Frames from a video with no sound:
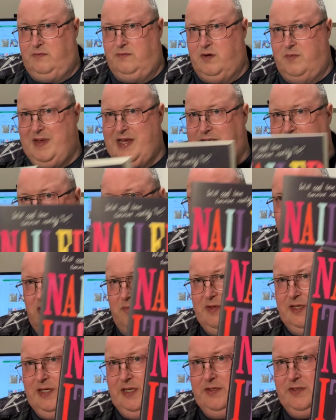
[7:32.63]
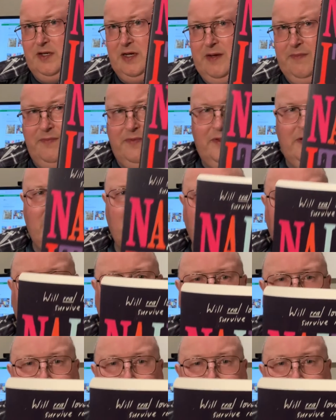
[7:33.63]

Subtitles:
romantic comedy type thing.